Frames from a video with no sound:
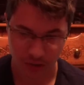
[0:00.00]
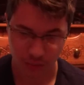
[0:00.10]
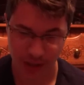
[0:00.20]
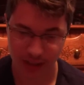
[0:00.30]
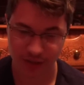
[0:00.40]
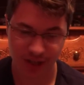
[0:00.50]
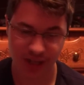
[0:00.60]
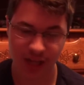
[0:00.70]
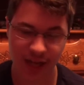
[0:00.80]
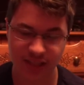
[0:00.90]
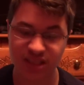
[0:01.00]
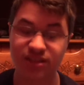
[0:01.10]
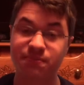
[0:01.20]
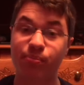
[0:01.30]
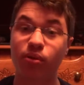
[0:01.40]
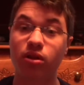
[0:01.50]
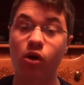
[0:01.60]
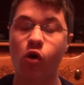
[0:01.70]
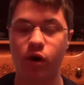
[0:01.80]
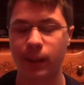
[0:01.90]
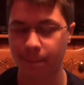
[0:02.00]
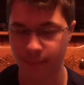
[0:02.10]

where you can explore